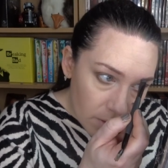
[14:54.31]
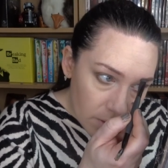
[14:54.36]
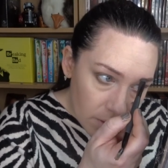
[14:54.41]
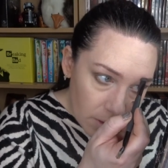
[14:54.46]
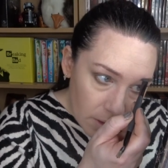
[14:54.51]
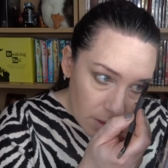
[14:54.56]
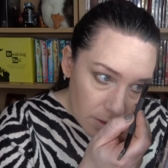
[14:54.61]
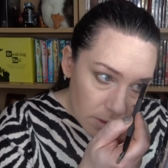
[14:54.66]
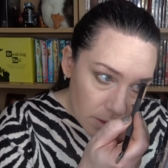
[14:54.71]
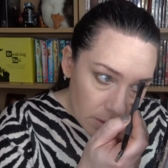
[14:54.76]

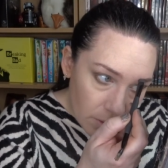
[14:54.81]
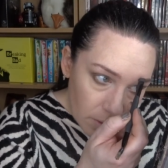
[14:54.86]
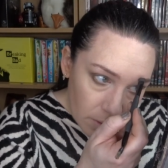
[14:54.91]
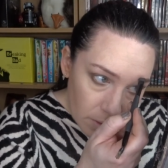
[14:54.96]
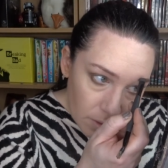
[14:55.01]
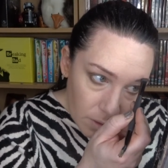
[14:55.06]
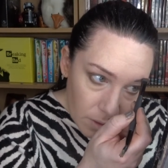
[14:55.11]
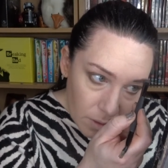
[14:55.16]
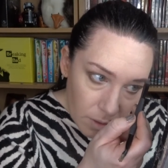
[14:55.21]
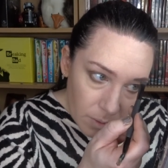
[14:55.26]
like they look
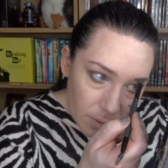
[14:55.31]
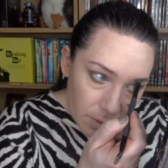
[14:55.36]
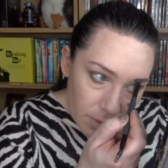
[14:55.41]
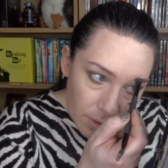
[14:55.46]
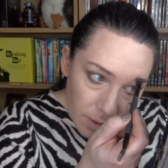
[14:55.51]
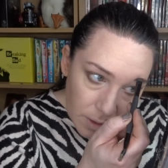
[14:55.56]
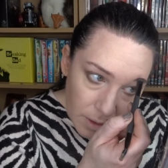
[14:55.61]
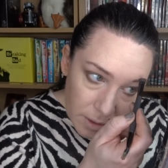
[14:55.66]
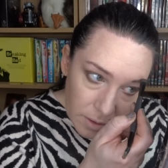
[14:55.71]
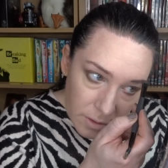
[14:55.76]
longer
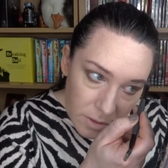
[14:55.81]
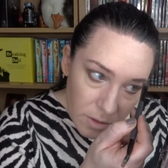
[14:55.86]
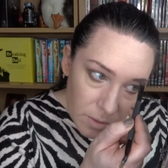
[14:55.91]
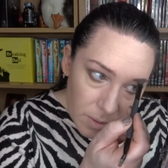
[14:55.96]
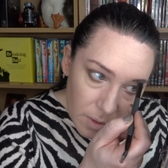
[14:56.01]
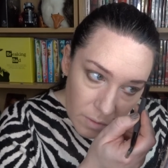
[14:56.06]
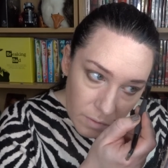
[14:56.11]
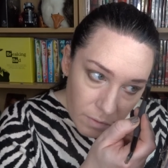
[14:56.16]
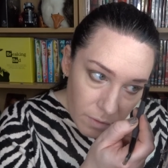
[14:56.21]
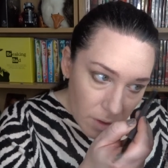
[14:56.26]
without needing to
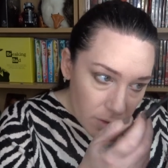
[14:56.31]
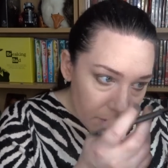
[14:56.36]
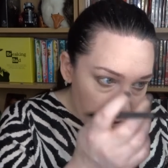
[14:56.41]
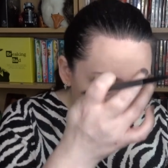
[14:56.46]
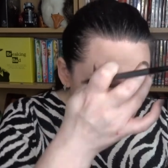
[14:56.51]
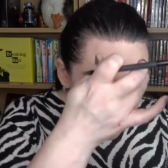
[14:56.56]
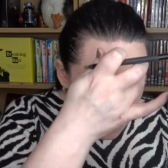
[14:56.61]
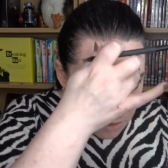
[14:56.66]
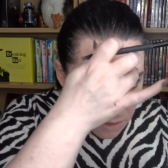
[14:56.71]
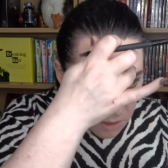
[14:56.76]
wear
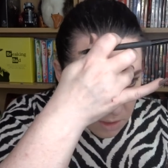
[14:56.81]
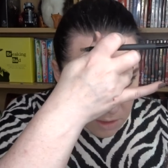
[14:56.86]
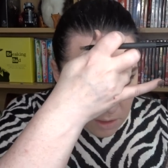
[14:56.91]
falsies,